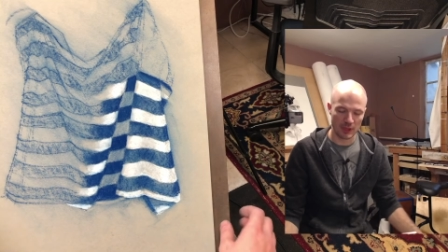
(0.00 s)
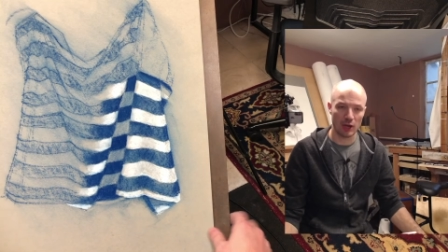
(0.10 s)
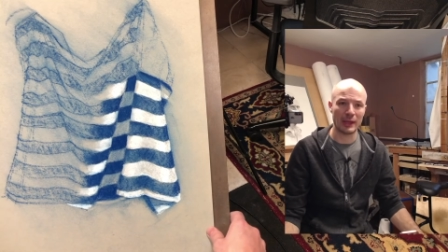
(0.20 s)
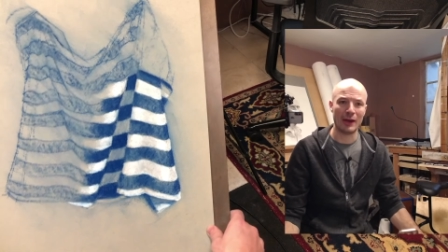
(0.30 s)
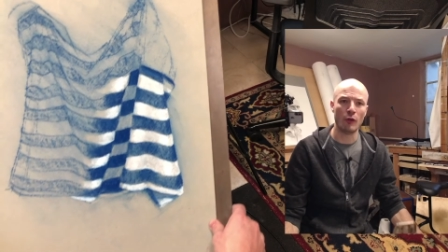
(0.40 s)

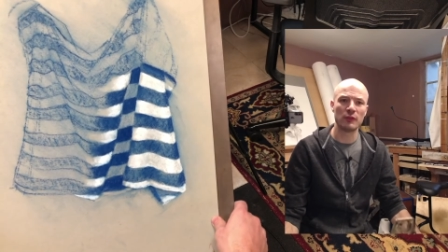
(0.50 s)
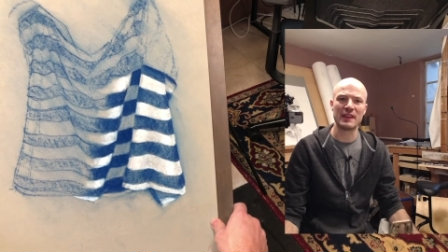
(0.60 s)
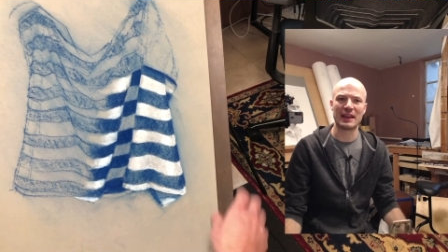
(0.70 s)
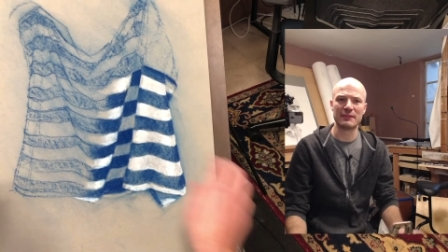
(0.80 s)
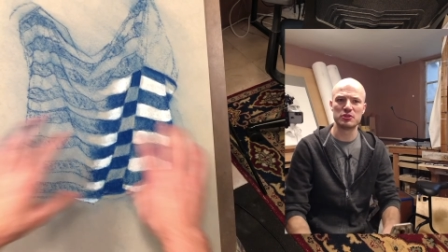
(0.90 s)
Okay, hopefully
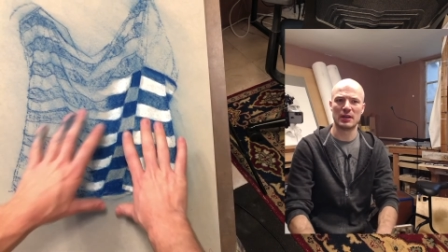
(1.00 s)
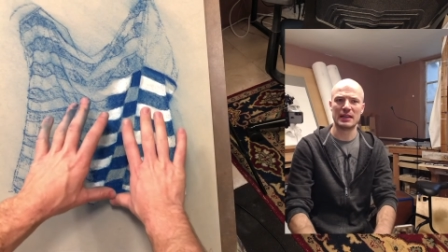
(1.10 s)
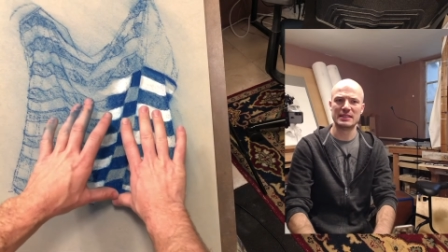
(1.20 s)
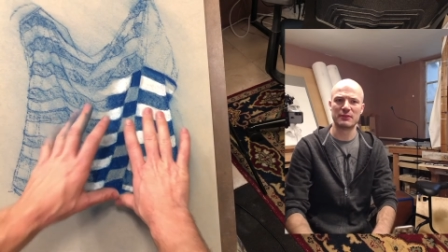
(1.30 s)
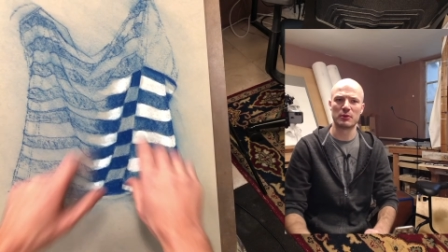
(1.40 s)
that gives you an
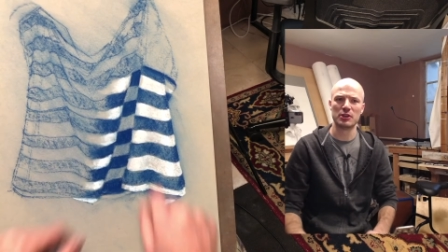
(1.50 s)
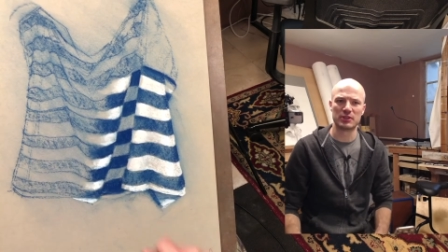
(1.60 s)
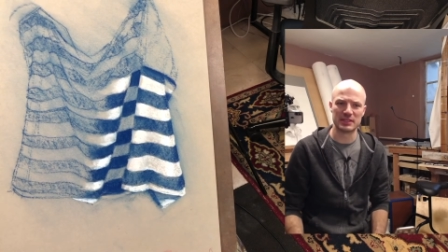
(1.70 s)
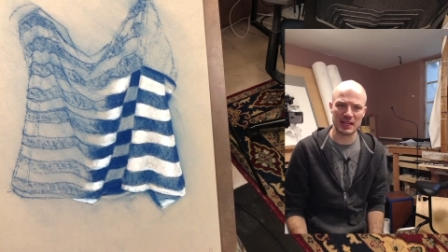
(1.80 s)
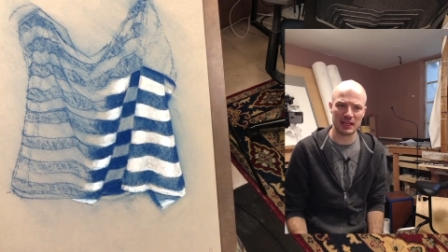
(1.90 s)
idea of where you
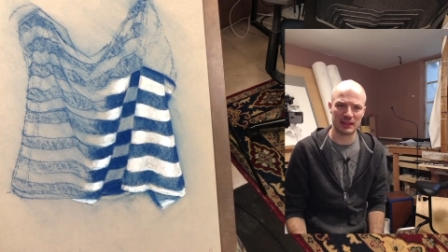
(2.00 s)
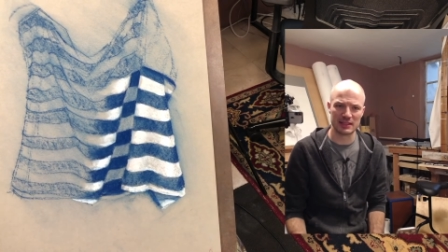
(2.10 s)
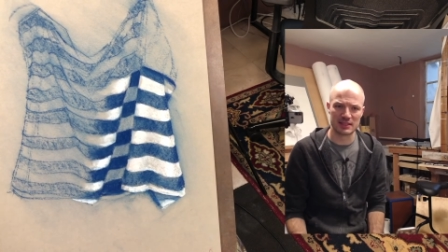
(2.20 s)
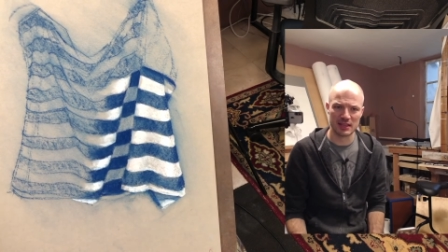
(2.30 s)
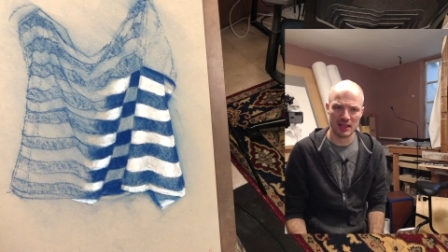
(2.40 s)
can take
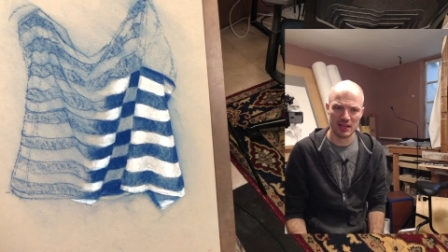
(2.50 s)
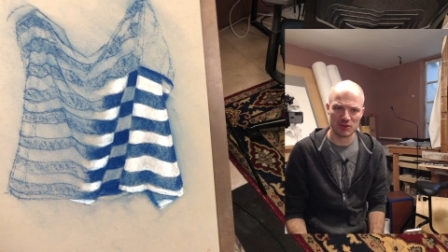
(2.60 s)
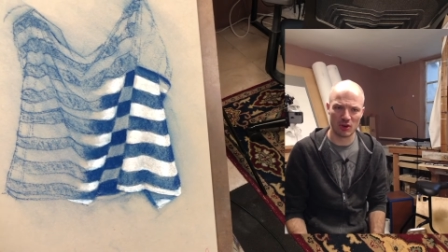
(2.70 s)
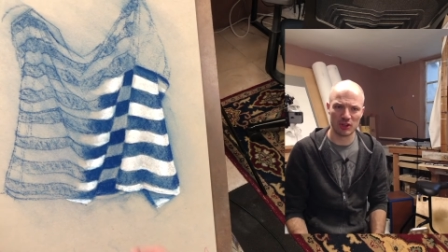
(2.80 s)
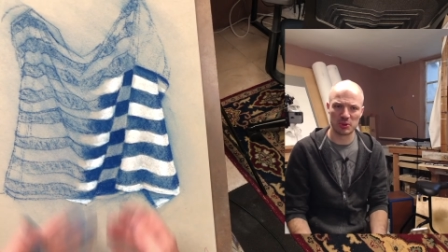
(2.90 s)
this
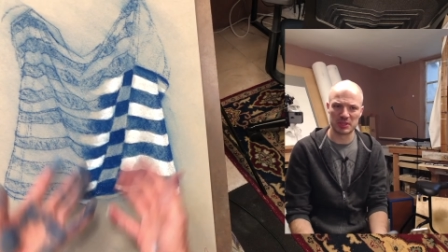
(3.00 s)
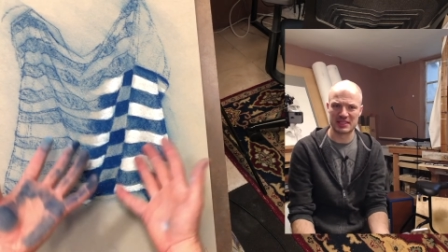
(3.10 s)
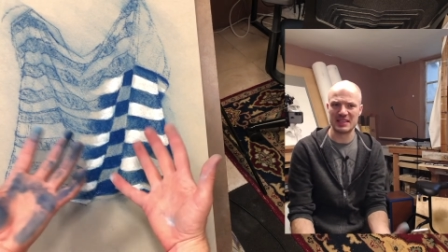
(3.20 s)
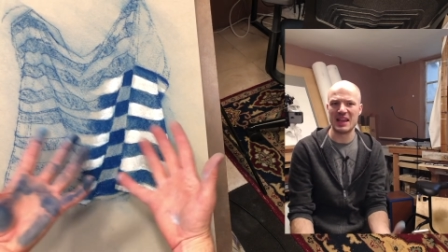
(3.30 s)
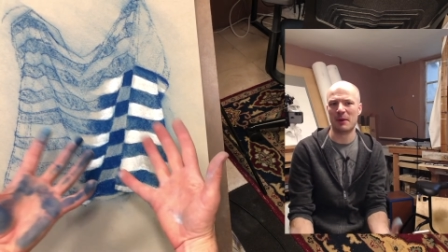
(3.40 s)
drawing. You can
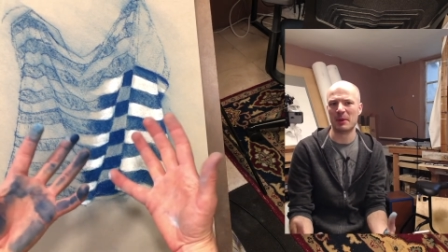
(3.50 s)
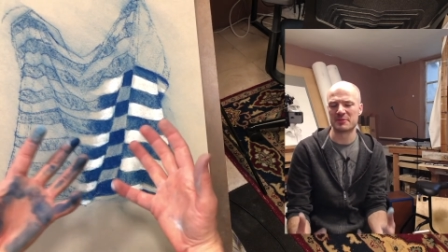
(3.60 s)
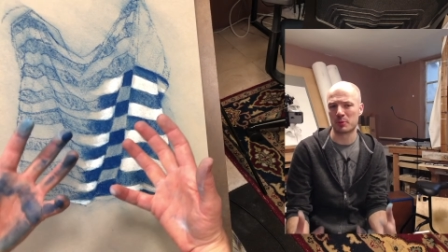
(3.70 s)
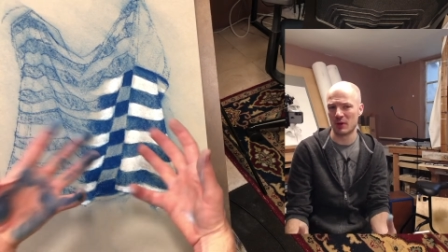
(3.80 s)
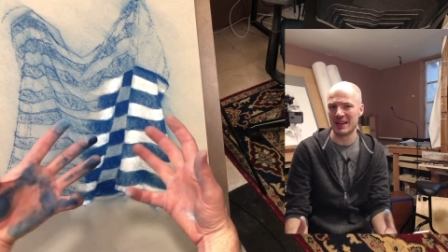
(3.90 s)
see how
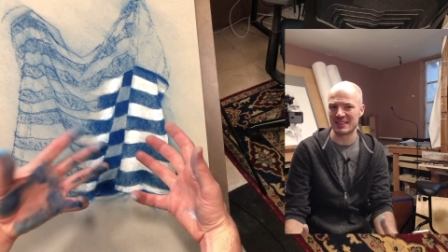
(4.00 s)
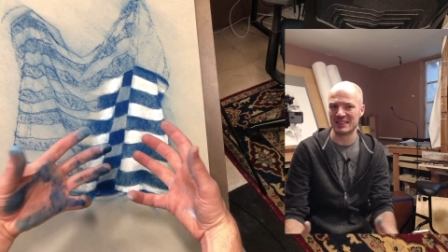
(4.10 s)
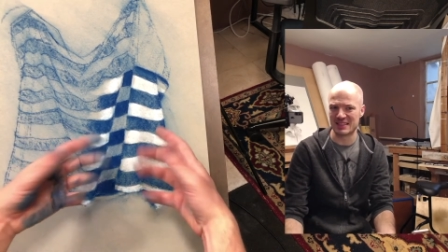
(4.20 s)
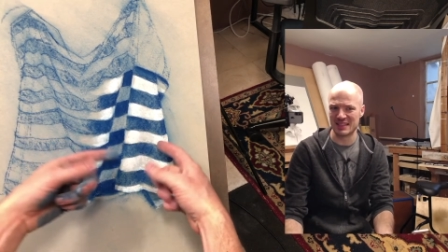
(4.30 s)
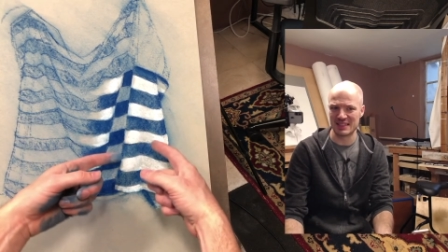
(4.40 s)
much
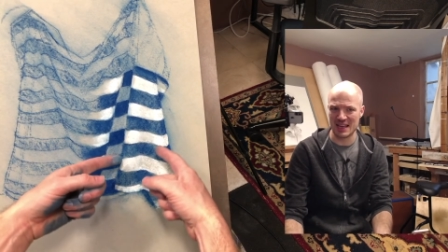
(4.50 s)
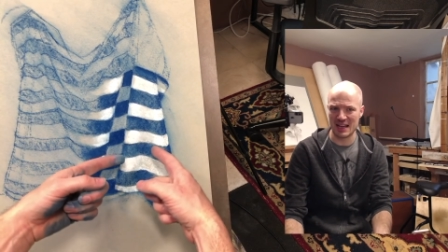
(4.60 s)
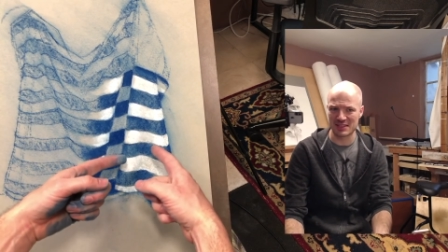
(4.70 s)
presence this has